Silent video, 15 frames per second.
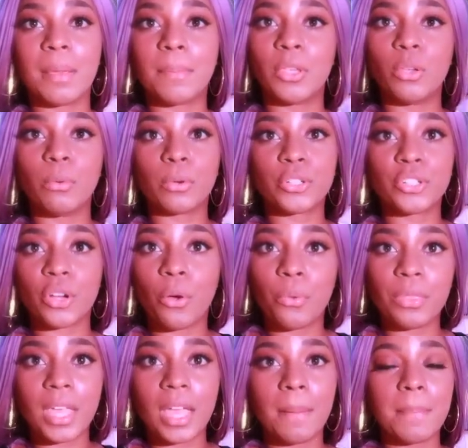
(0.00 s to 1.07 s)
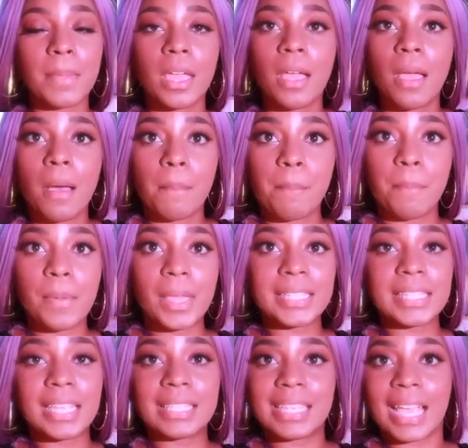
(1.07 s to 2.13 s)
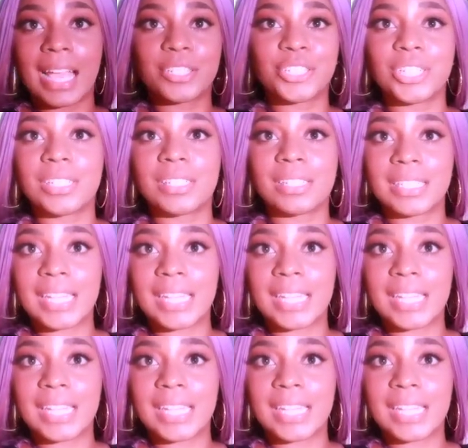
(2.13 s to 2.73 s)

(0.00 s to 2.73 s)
Maybe you were shown them. It's like dashes.